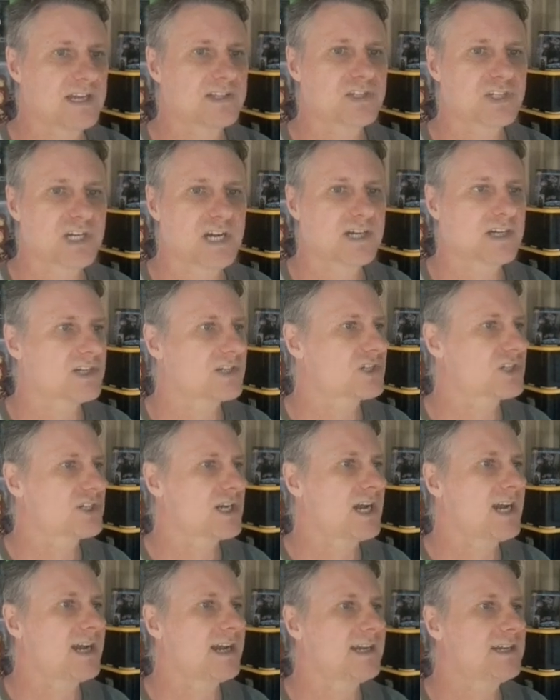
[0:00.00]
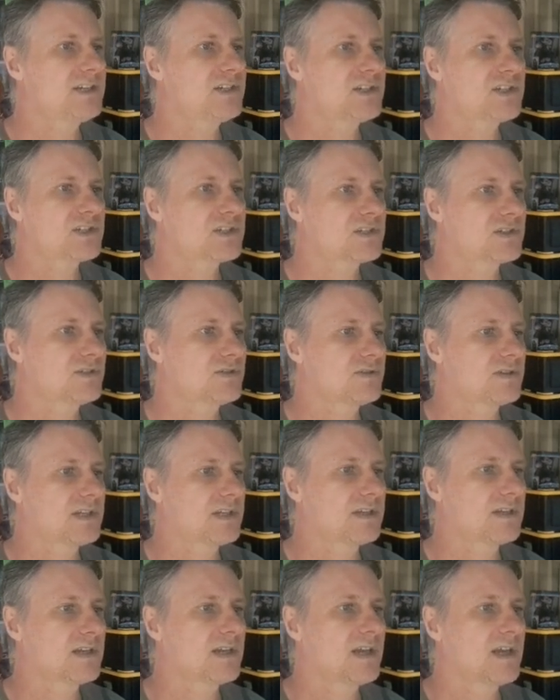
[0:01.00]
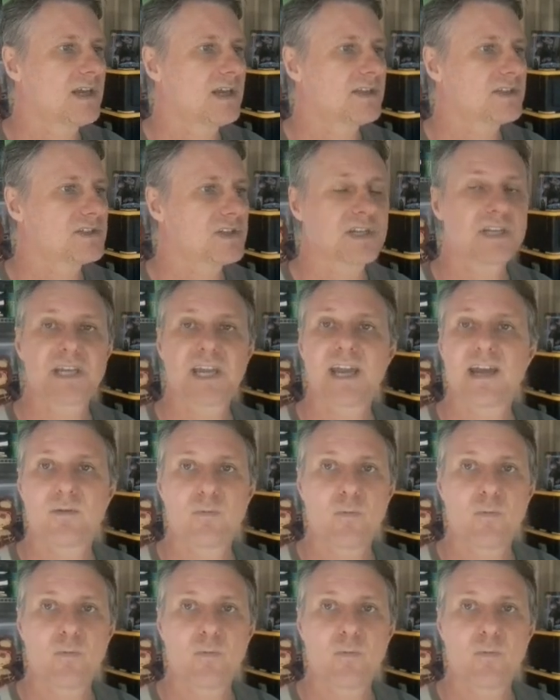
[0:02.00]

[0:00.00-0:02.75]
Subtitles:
chunk of change to get